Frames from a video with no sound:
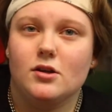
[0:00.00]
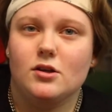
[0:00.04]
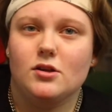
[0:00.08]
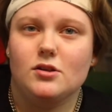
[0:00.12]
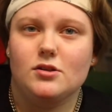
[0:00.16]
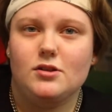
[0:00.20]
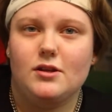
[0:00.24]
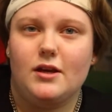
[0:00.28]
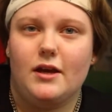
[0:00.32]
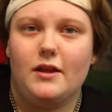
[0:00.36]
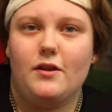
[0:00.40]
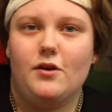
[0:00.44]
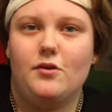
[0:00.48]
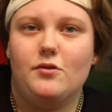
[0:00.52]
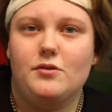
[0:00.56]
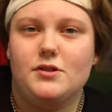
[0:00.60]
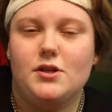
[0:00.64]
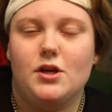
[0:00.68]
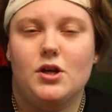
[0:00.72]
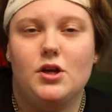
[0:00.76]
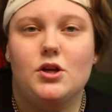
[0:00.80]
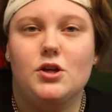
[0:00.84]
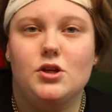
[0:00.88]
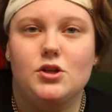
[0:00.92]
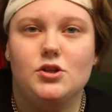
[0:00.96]
So yeah, those
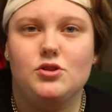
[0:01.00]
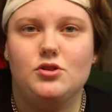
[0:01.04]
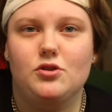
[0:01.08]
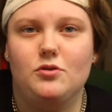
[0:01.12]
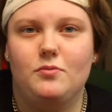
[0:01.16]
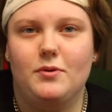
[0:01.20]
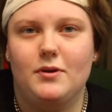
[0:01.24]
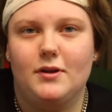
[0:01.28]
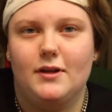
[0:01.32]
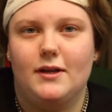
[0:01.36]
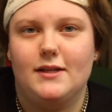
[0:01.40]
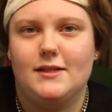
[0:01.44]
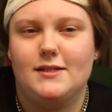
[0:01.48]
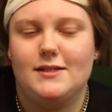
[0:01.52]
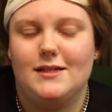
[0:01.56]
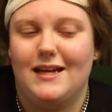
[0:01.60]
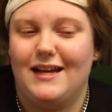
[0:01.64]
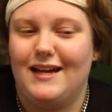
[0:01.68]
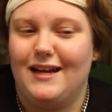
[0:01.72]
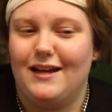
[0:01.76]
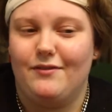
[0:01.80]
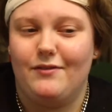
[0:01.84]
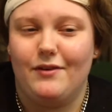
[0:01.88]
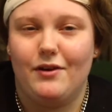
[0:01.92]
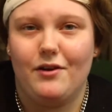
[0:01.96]
super nice
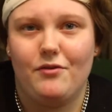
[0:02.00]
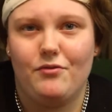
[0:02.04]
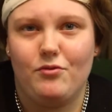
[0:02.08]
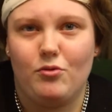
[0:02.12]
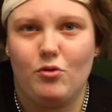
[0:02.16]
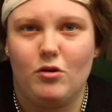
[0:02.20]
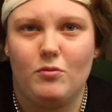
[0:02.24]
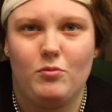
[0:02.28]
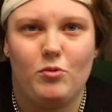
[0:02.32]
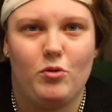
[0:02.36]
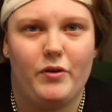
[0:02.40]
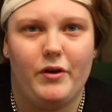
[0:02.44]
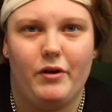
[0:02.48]
and very affordable.